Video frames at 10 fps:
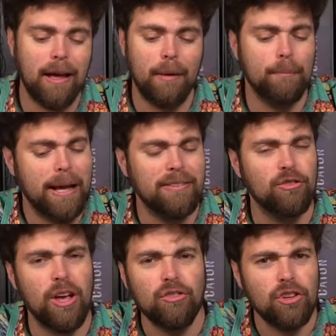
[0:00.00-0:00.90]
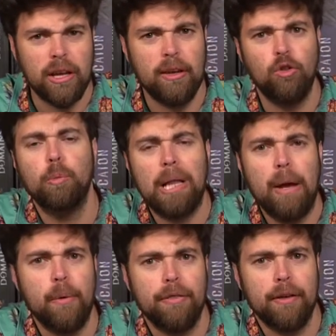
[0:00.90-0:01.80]
Uh, my suggestion is you
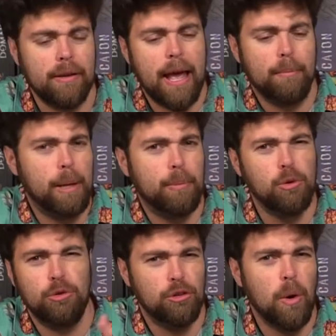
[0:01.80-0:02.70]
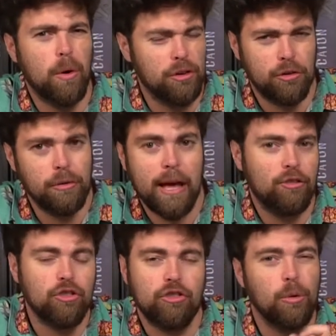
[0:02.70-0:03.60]
play with it, and people who do not want to do
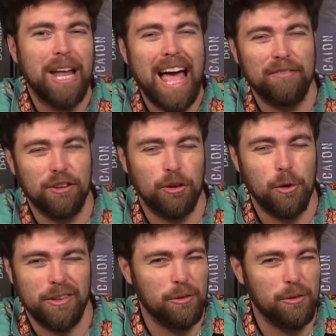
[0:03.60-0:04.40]
that just don't have to do it.